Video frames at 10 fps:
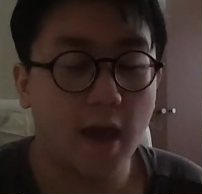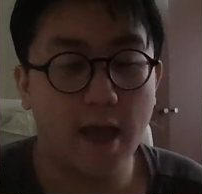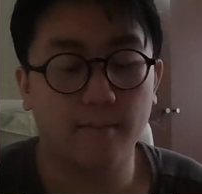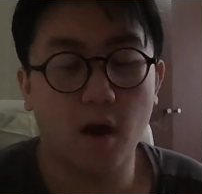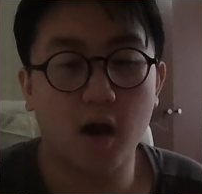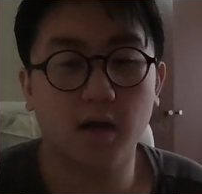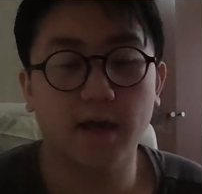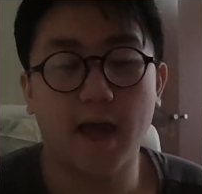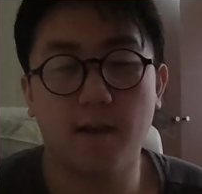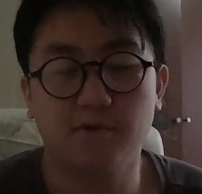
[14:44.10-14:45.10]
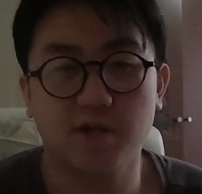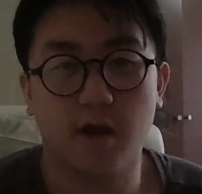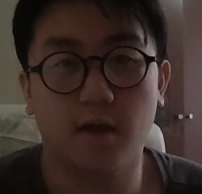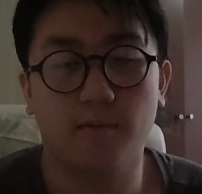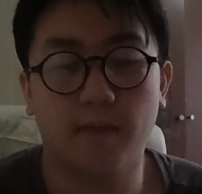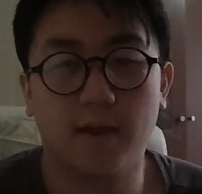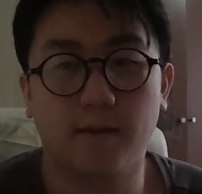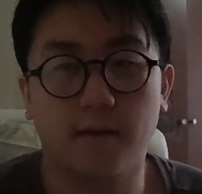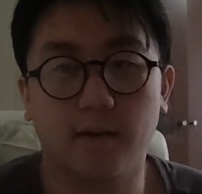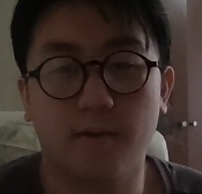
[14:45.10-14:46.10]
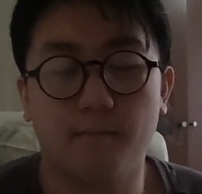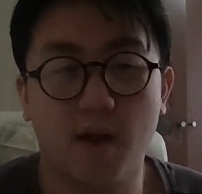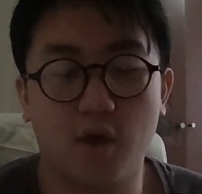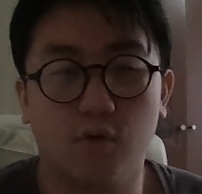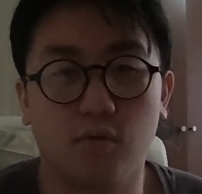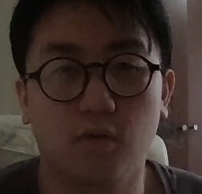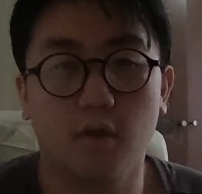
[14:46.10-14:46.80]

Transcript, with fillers: and Mark and um, and Michael